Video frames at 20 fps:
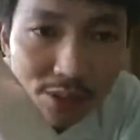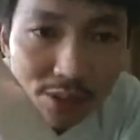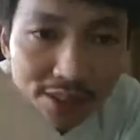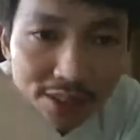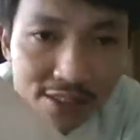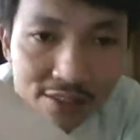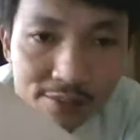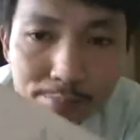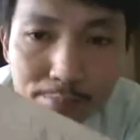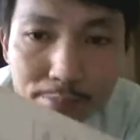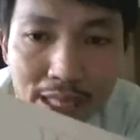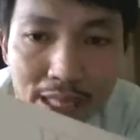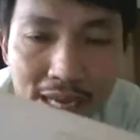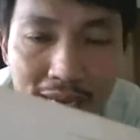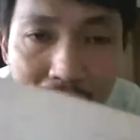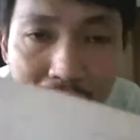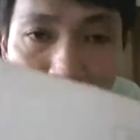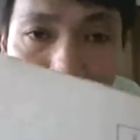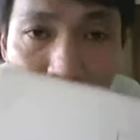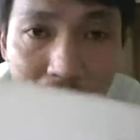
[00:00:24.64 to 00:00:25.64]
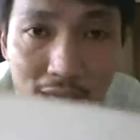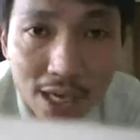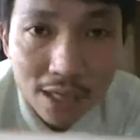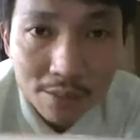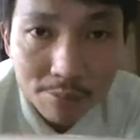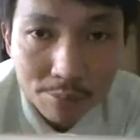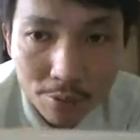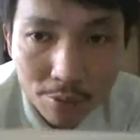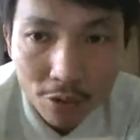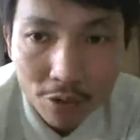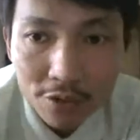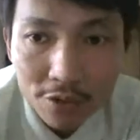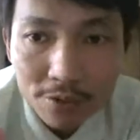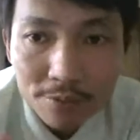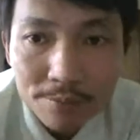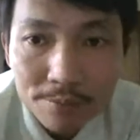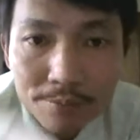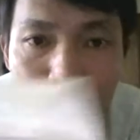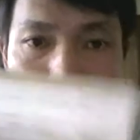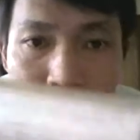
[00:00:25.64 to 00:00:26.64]
one is plain cardboard.
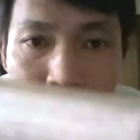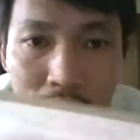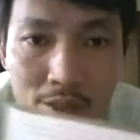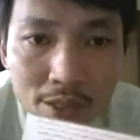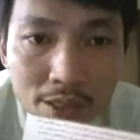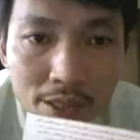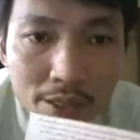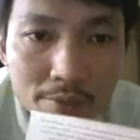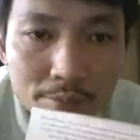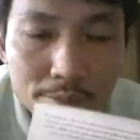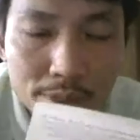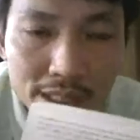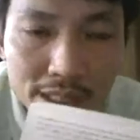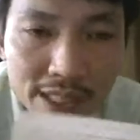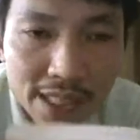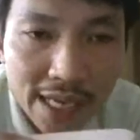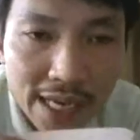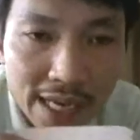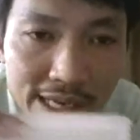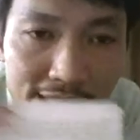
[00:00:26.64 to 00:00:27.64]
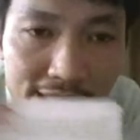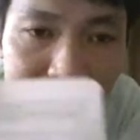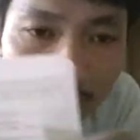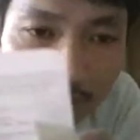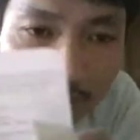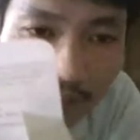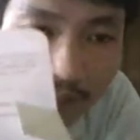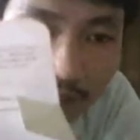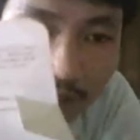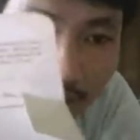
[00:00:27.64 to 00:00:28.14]
But it has this